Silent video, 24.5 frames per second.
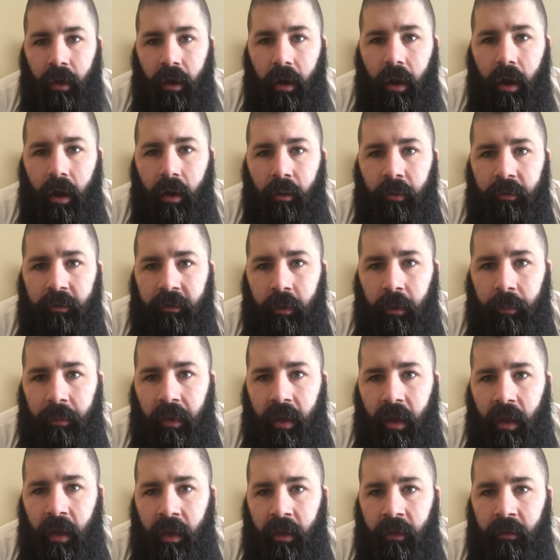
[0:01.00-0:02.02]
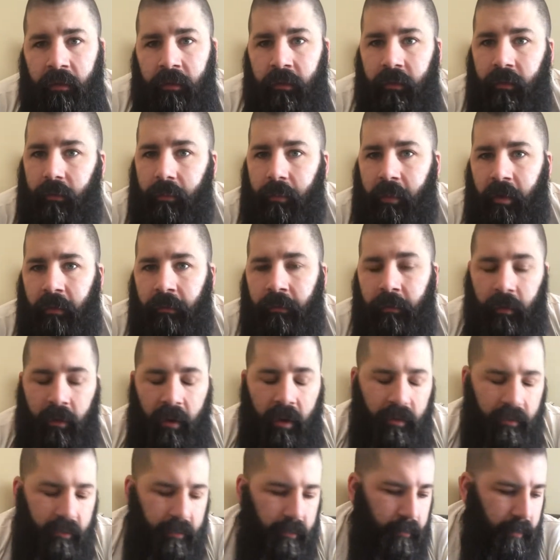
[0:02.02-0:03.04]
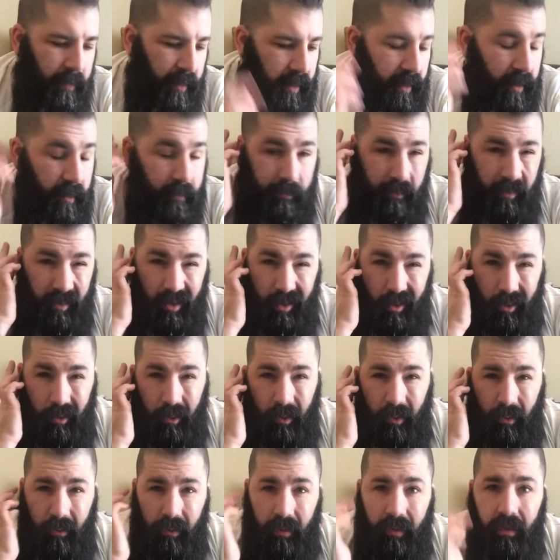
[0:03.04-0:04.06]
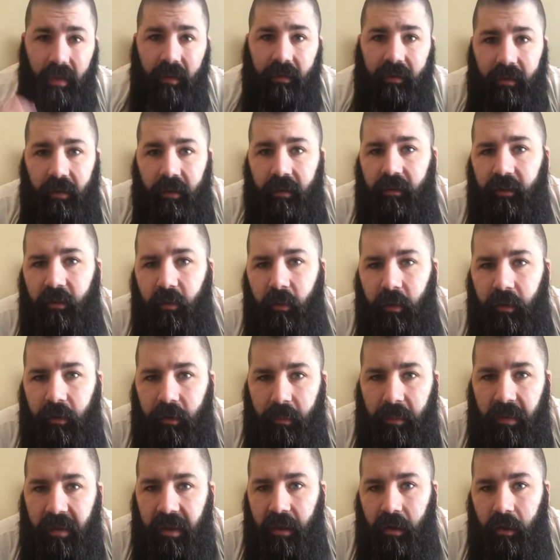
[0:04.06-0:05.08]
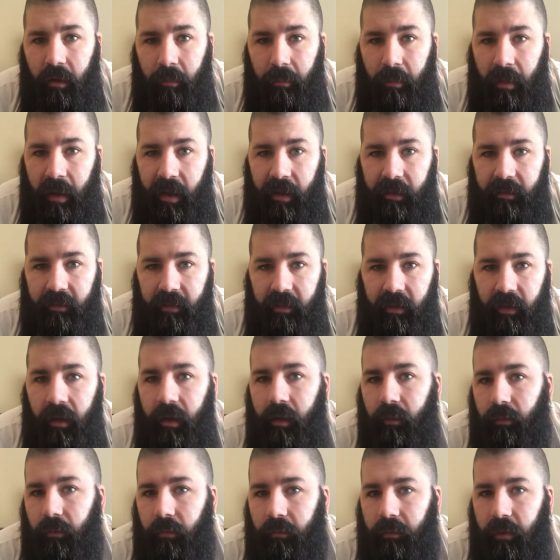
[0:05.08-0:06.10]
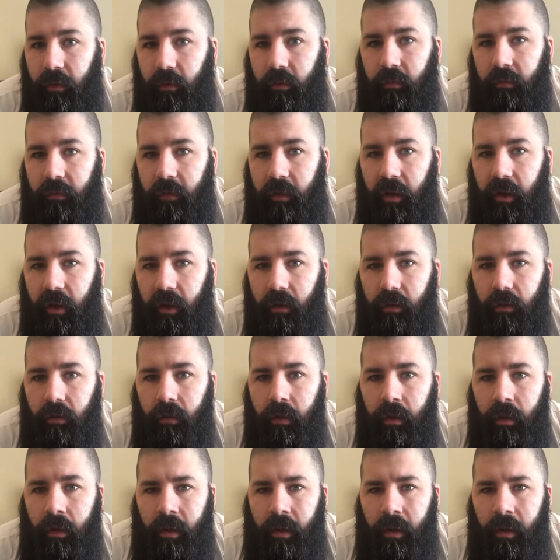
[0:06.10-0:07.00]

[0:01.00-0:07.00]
Alright, what's up guys? It's been a few days since my last video. This is going to be an unboxing and review video.